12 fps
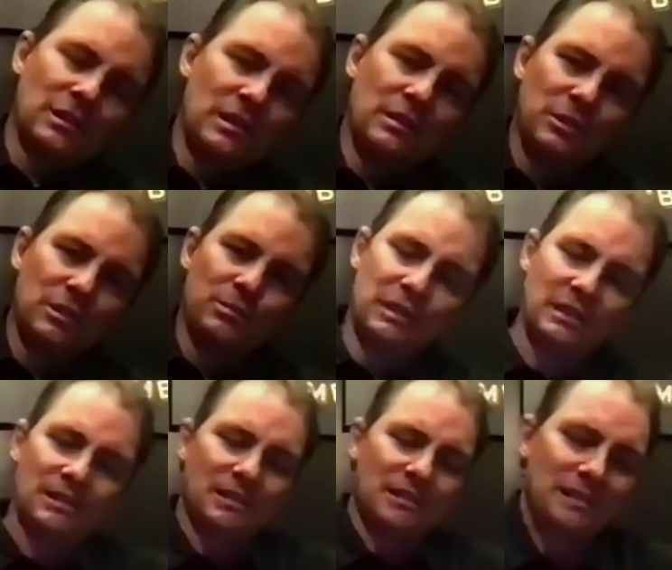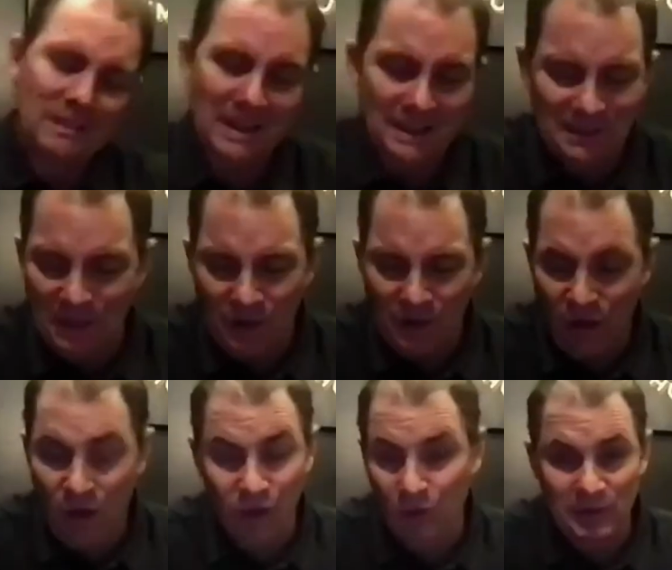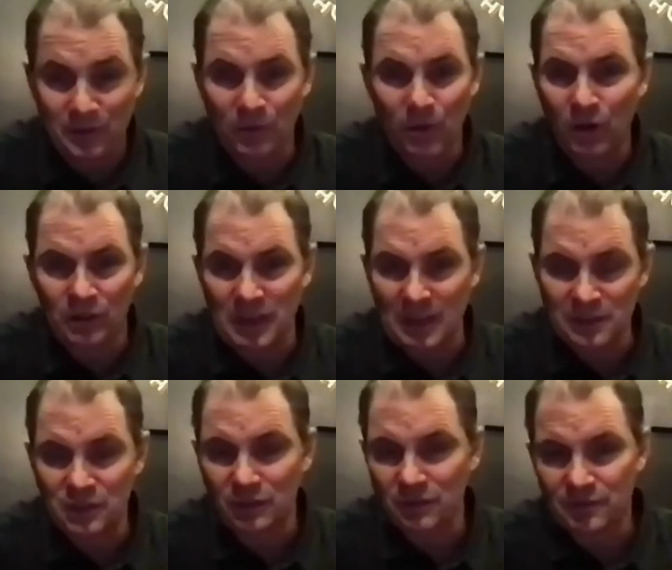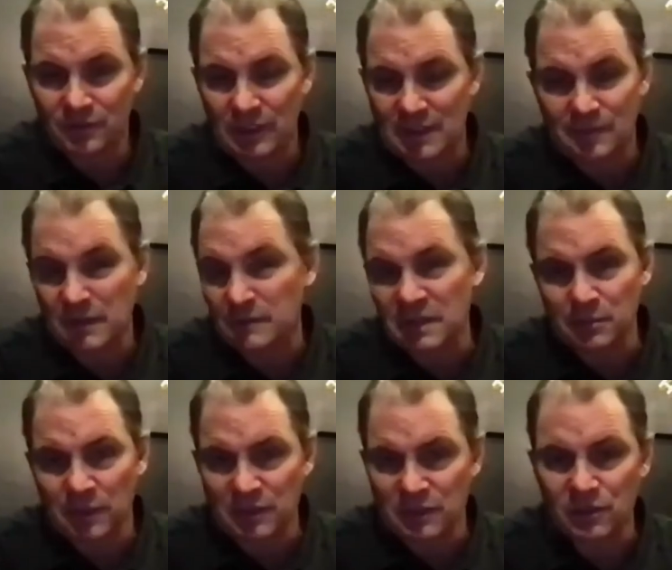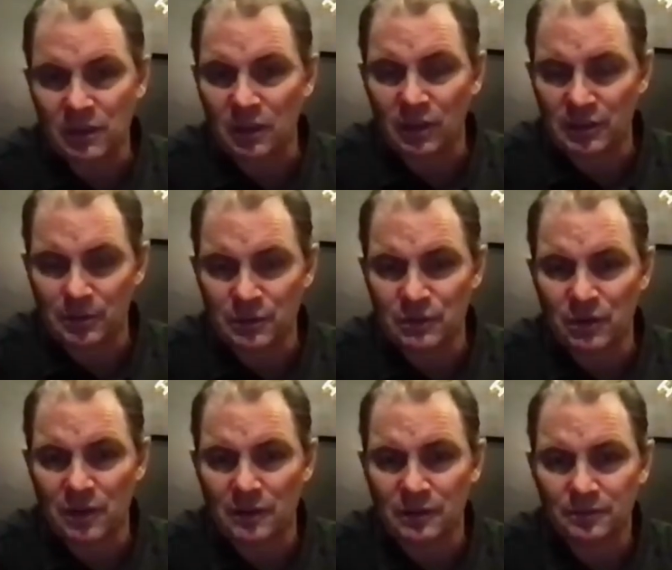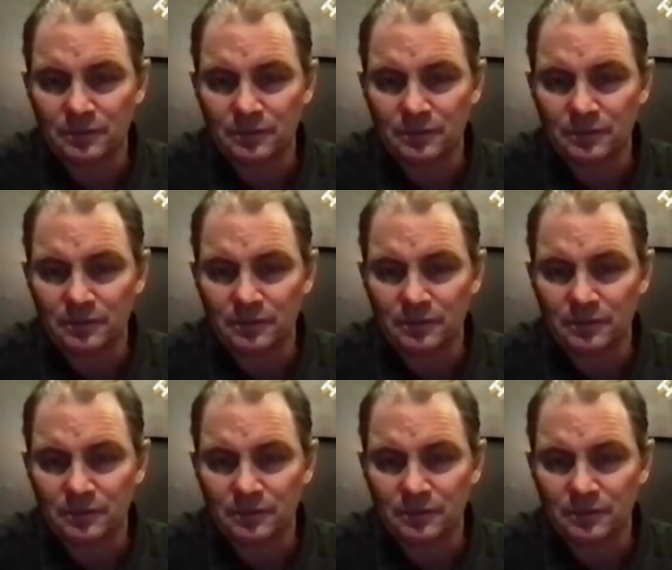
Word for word: Arabia. But yeah, and all the way through all last year for like 15 months straight, all they did was travel.